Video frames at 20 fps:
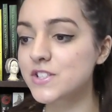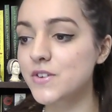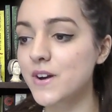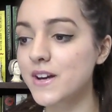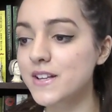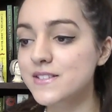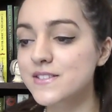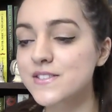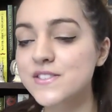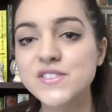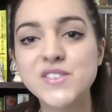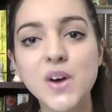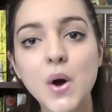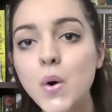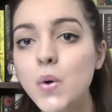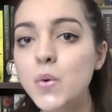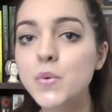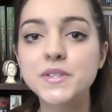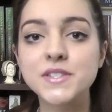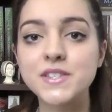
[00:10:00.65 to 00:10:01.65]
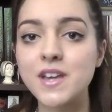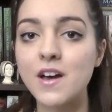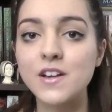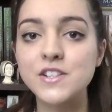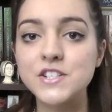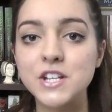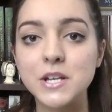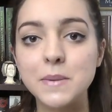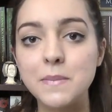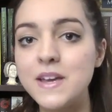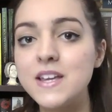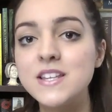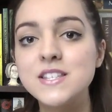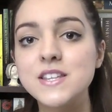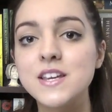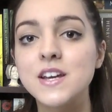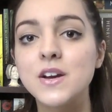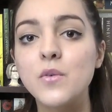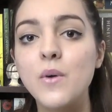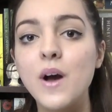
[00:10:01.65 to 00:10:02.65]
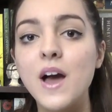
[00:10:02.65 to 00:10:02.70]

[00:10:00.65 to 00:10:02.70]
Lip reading: great soul-searching meeting